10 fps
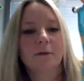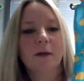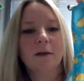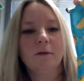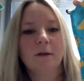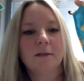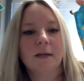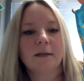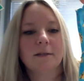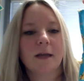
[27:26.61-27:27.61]
that you can
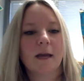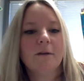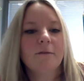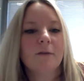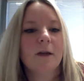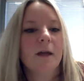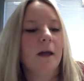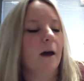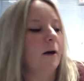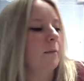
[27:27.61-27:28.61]
stay safe.
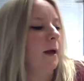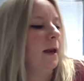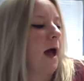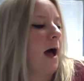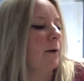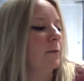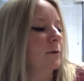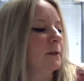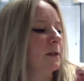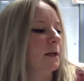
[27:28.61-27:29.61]
And I will
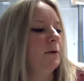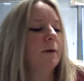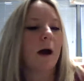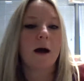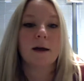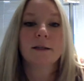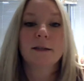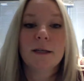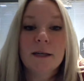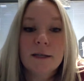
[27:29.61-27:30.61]
see you
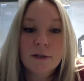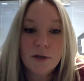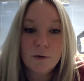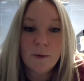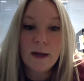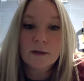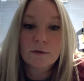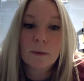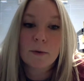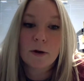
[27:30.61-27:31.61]
guys in 2 weeks.
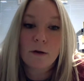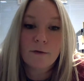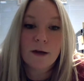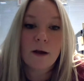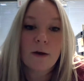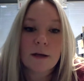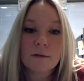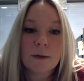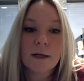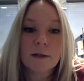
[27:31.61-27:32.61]
Remember, no video
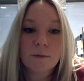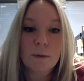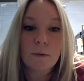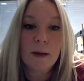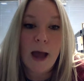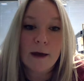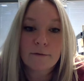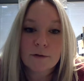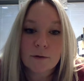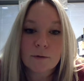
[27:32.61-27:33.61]
next week because we will be out
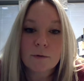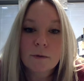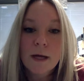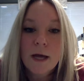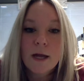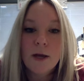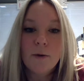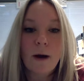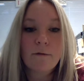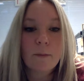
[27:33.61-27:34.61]
of school.
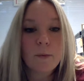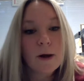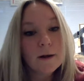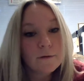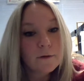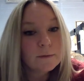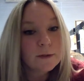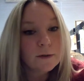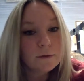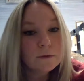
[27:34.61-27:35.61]
You'll have a break from
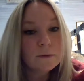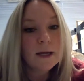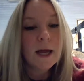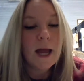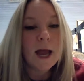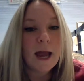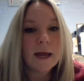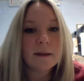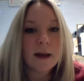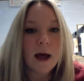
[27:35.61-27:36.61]
school,
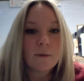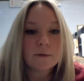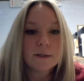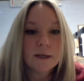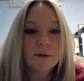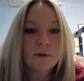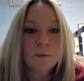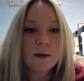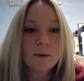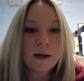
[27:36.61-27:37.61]
and then I will see you the
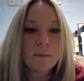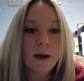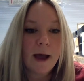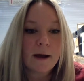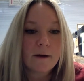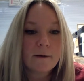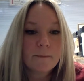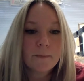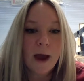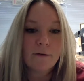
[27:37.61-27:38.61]
week we get back
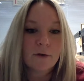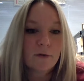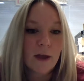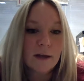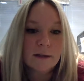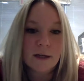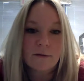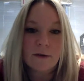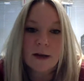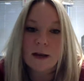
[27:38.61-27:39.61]
after
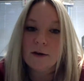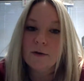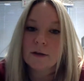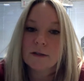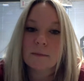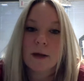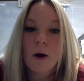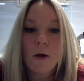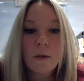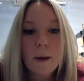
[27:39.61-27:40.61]
Thanksgiving, and you can tell me
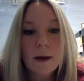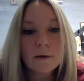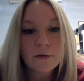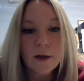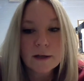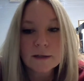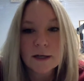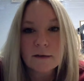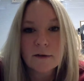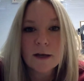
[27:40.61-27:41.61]
all about your
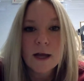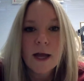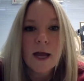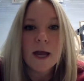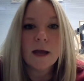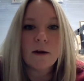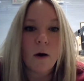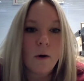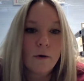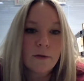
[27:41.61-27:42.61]
Thanksgiving and
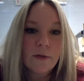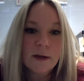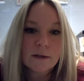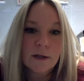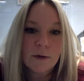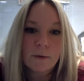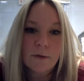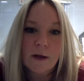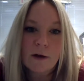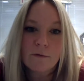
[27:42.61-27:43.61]
all the things that you were
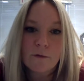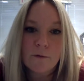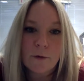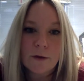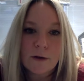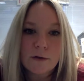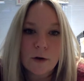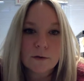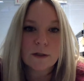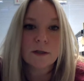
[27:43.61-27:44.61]
thankful for, that you
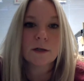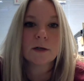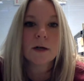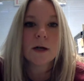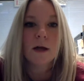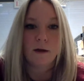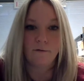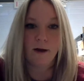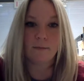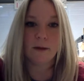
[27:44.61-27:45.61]
talked to your
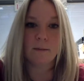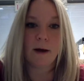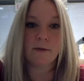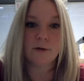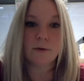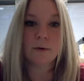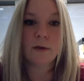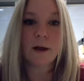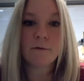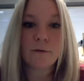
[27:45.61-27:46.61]
family about that you were
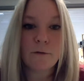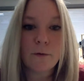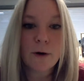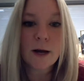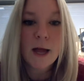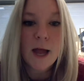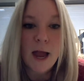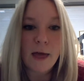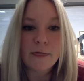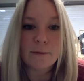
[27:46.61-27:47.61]
thankful for,
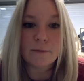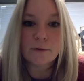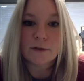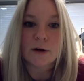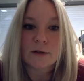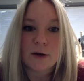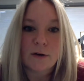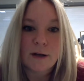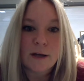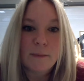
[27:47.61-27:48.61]
and then we'll start
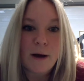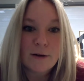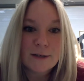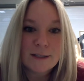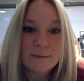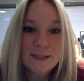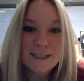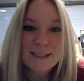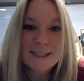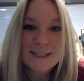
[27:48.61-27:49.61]
talking about
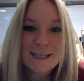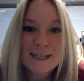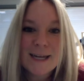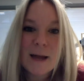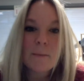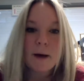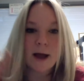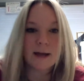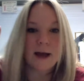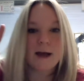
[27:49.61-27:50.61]
Christmas.
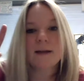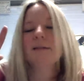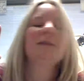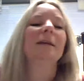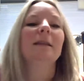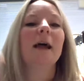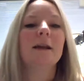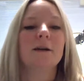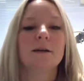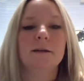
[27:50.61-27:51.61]
Bye guys, see you
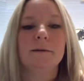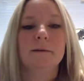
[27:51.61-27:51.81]
later.